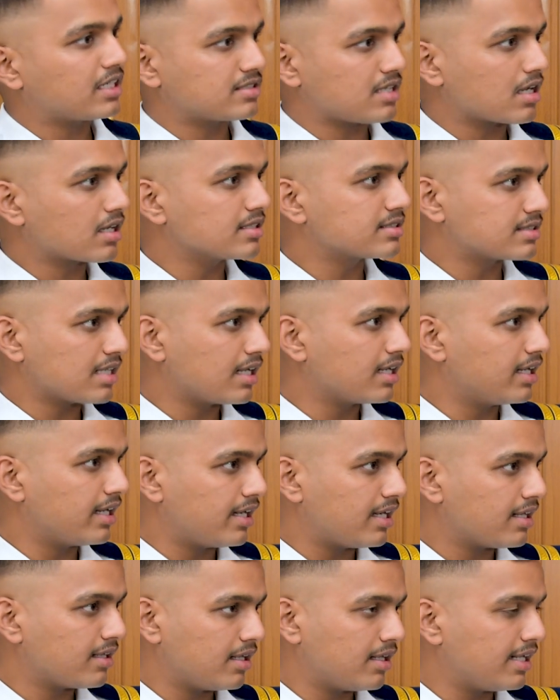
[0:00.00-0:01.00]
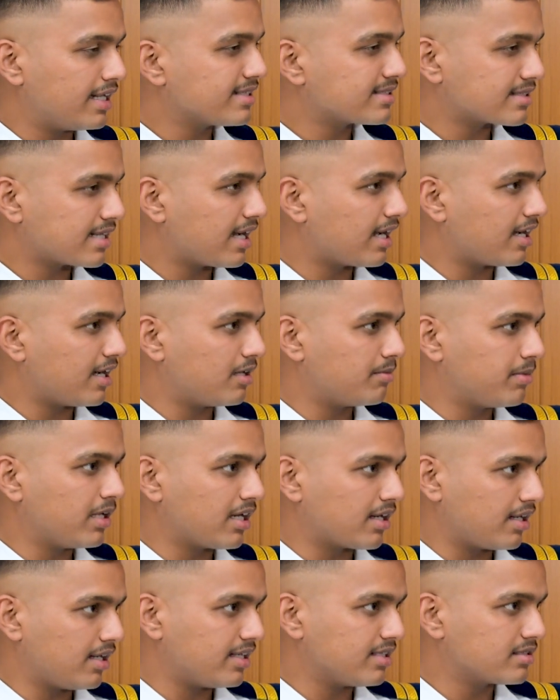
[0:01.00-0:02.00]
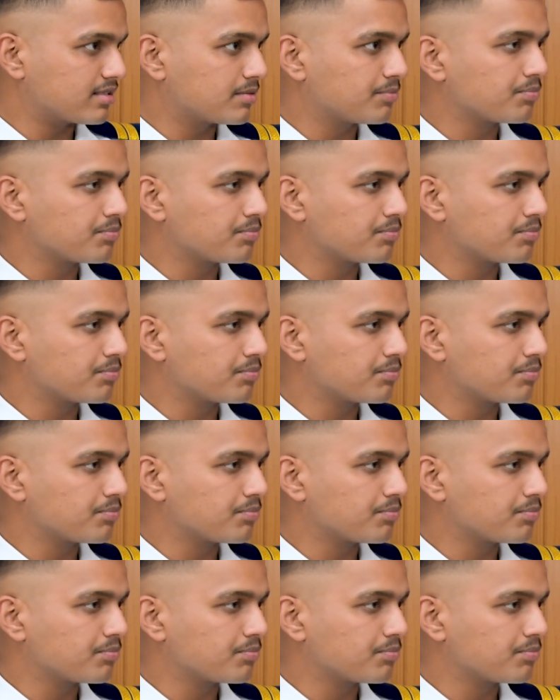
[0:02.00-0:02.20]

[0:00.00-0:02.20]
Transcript: Kazakhstan list had been released.